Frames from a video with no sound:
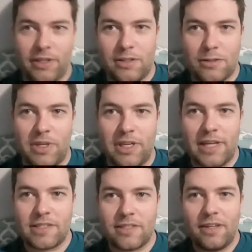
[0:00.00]
It's been
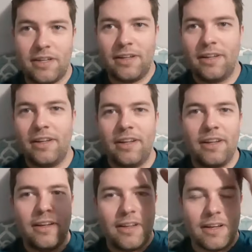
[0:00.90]
nice.
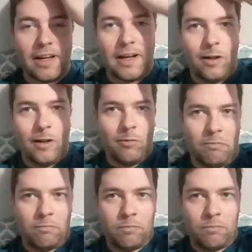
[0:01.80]
Um,